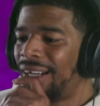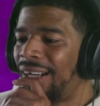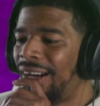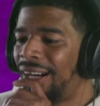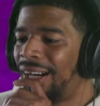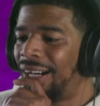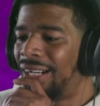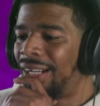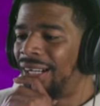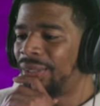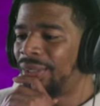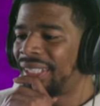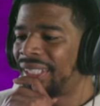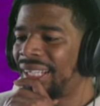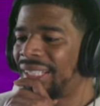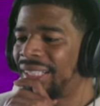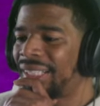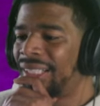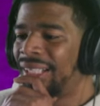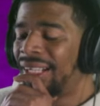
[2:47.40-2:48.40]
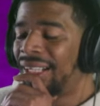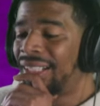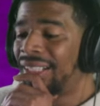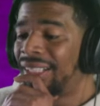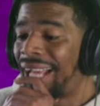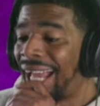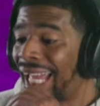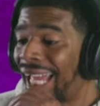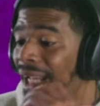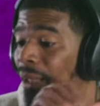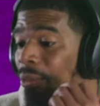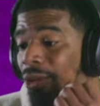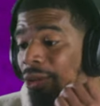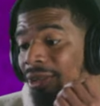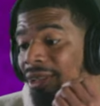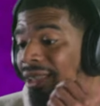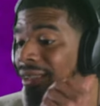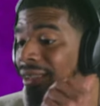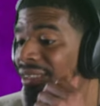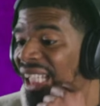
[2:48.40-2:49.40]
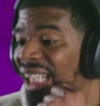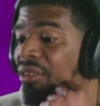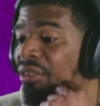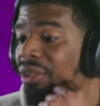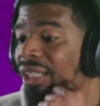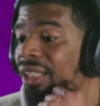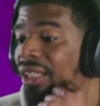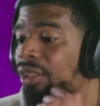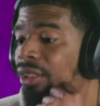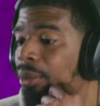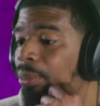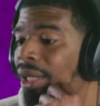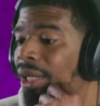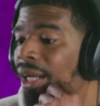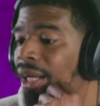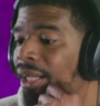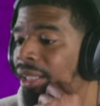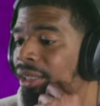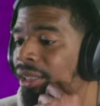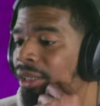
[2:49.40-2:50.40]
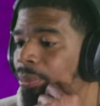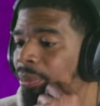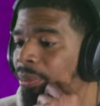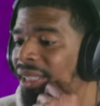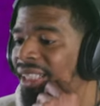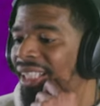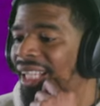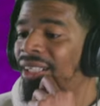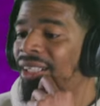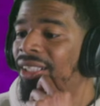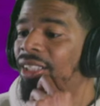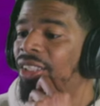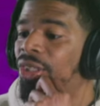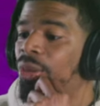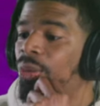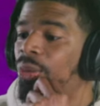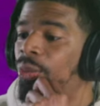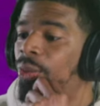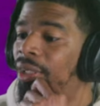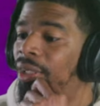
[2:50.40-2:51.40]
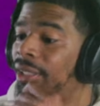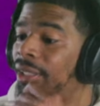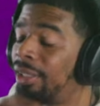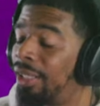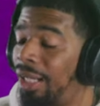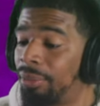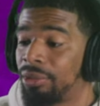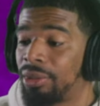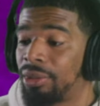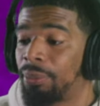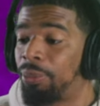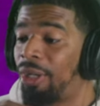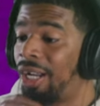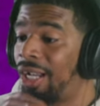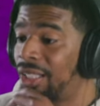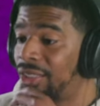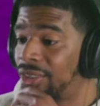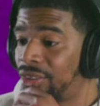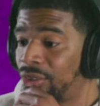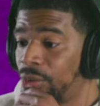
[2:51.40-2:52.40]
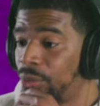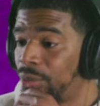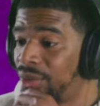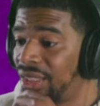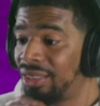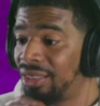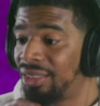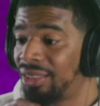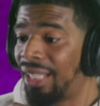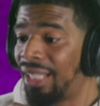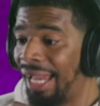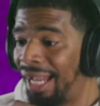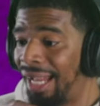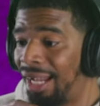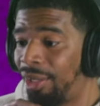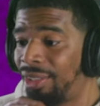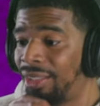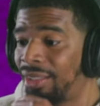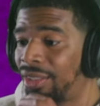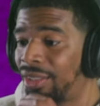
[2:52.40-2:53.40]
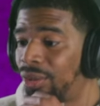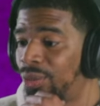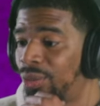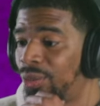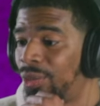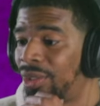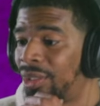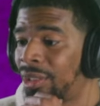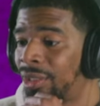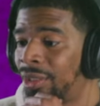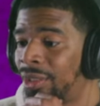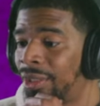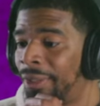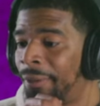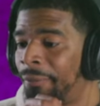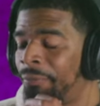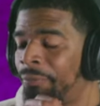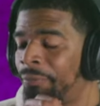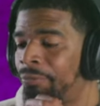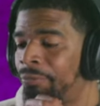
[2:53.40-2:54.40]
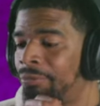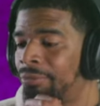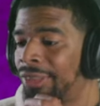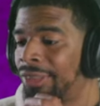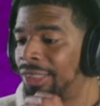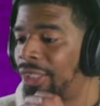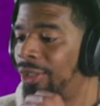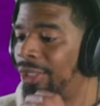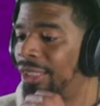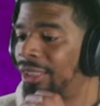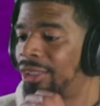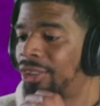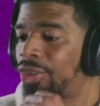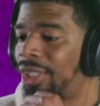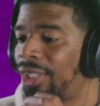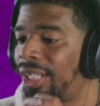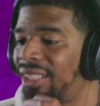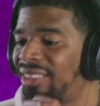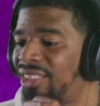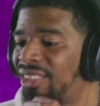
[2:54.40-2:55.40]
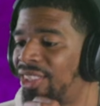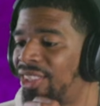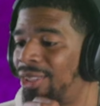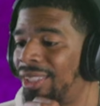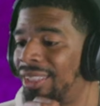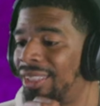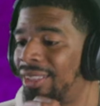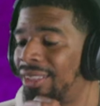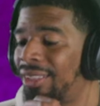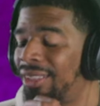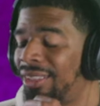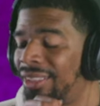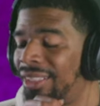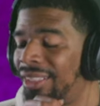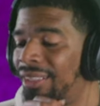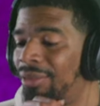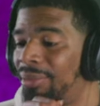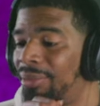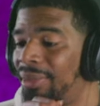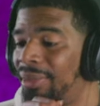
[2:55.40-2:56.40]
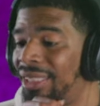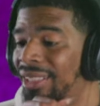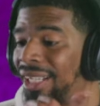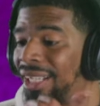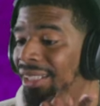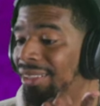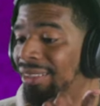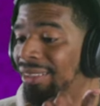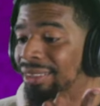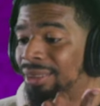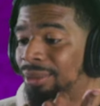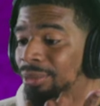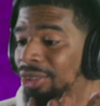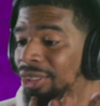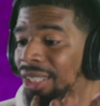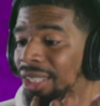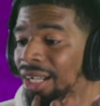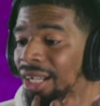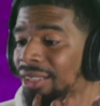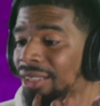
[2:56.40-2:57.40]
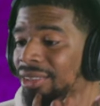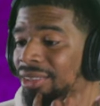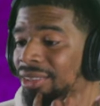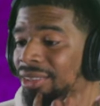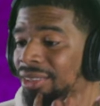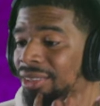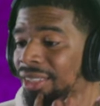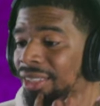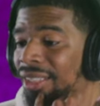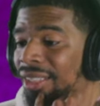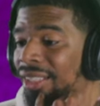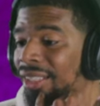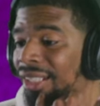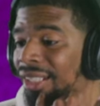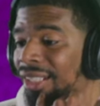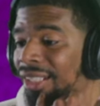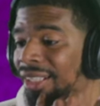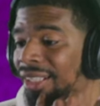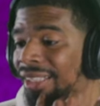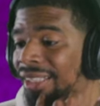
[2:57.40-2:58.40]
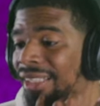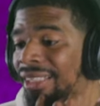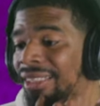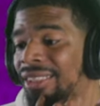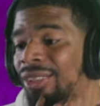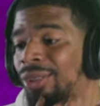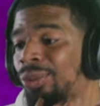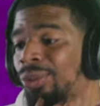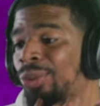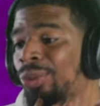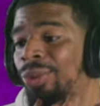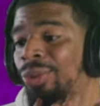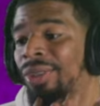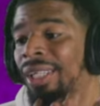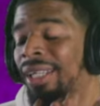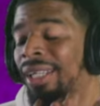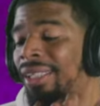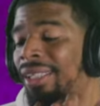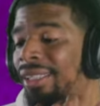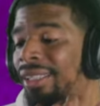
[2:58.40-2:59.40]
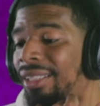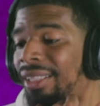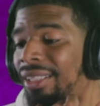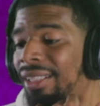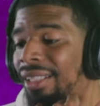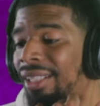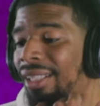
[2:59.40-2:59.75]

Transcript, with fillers: Uh, okay. Hamilton definitely a surprise being out in Q1. I'm surprised Yuki's out in Q1. So this track's already giving me like some shocks. Uh, these two, you think